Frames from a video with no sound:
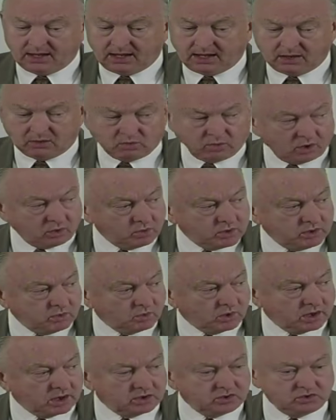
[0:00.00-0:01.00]
And what we
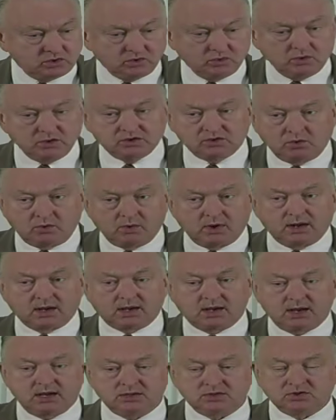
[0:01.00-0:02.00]
want to do is we want to
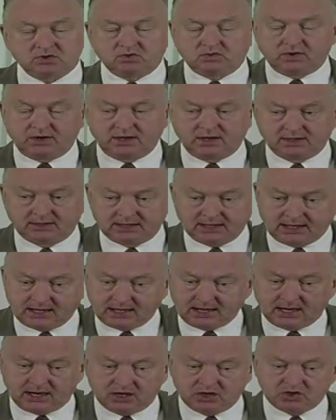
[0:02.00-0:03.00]
concentrate on the
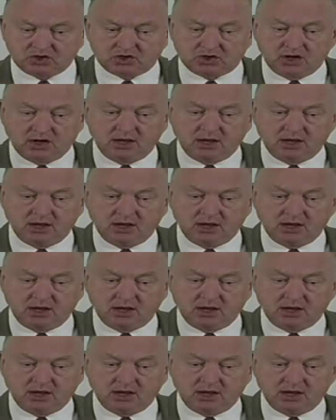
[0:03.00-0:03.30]
age